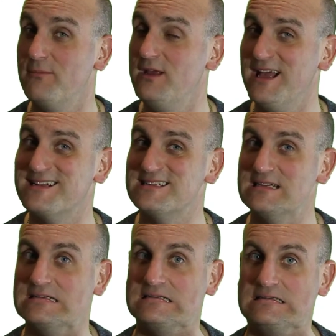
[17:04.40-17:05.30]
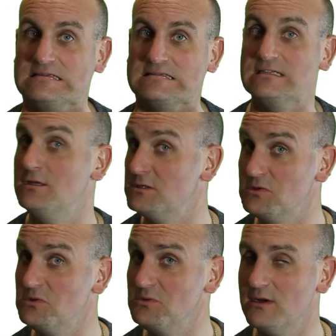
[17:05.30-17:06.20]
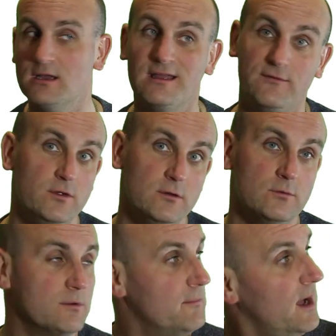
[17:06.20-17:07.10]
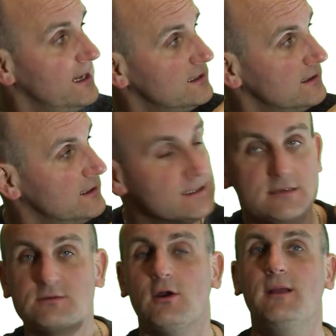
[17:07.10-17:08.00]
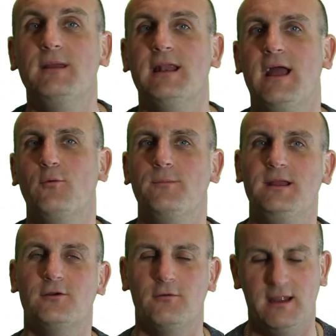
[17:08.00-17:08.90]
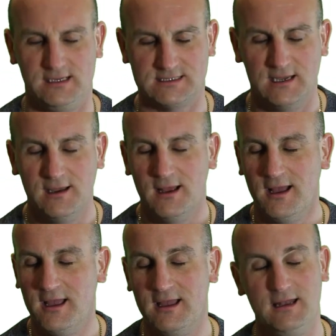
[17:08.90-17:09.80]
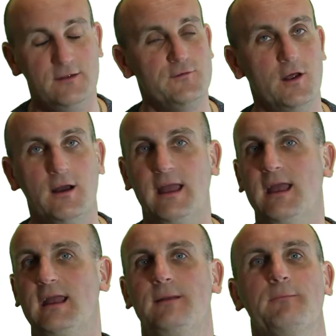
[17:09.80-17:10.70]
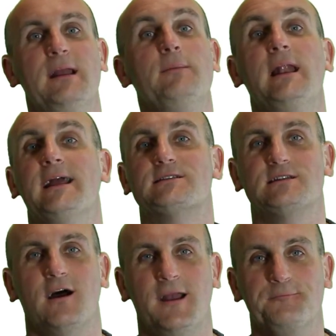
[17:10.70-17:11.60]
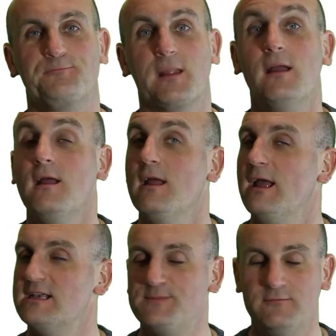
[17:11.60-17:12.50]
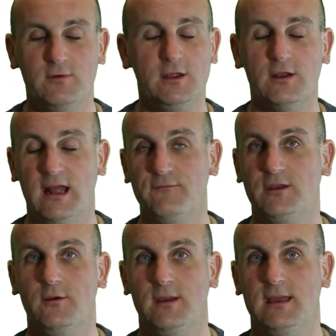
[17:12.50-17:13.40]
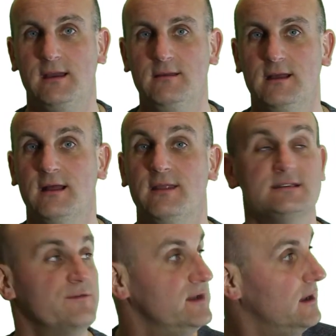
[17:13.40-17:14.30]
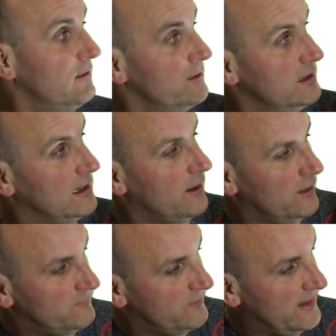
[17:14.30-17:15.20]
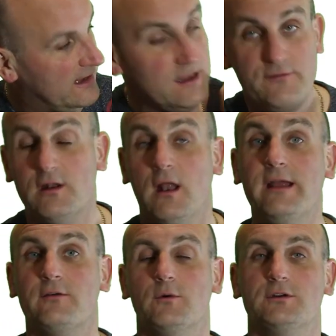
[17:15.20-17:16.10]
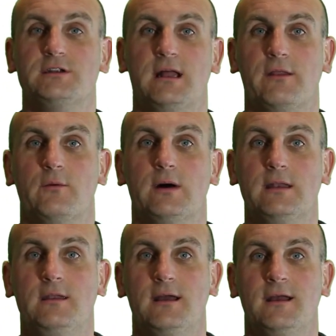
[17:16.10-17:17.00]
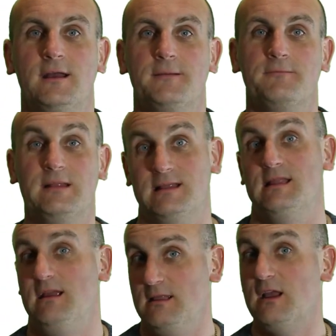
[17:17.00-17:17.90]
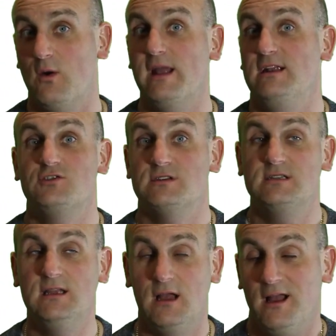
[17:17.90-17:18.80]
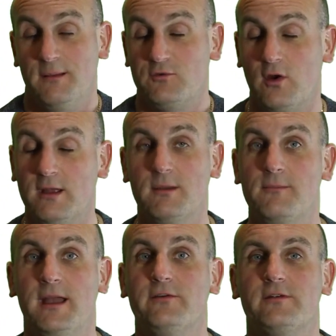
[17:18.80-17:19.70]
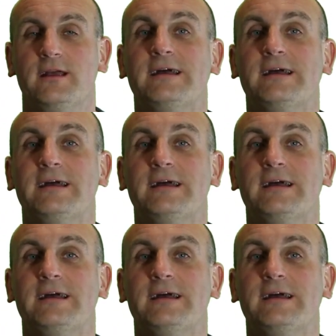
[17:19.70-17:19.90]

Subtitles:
yet? No? If you wouldn't mind, subscribing there would be great. And if not, hey, maybe next time. It's been really good having you here. There's a video loading over there. If you'd like to watch another one, they're quite interesting. I'm trying my best.